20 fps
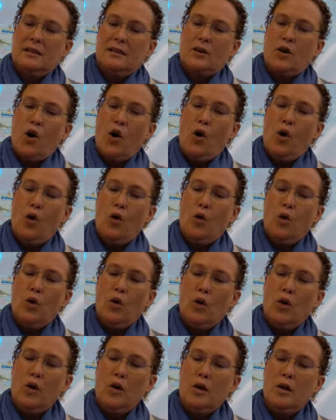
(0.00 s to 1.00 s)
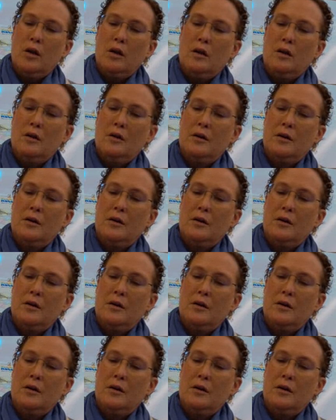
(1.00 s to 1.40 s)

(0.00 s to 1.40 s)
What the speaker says: coal.